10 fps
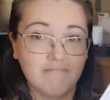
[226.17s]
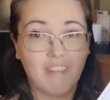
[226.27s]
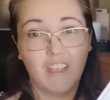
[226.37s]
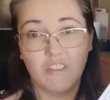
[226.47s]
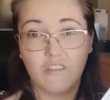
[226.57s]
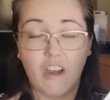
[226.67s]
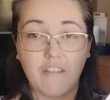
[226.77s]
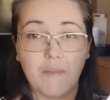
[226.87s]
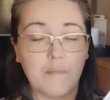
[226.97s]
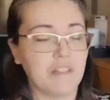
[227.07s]
I used
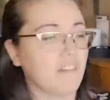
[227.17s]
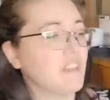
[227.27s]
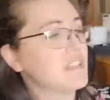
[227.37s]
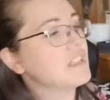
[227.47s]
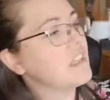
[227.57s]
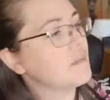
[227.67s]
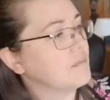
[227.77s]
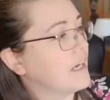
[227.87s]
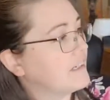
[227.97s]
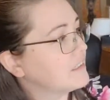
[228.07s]
graph paper. Now this is like
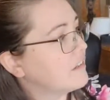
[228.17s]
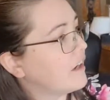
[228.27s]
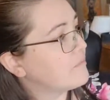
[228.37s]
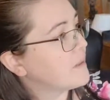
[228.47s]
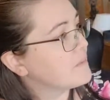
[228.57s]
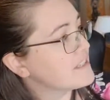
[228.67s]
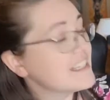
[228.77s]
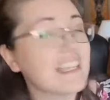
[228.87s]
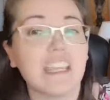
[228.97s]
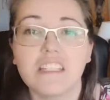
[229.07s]
branded graph paper. It
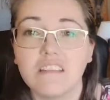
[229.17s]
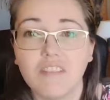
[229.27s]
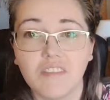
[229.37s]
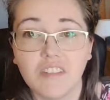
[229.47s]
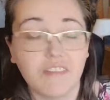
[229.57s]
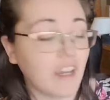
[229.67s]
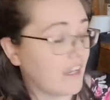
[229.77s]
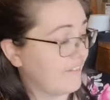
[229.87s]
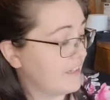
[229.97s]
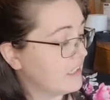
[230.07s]
says
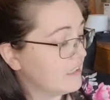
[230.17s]
1855.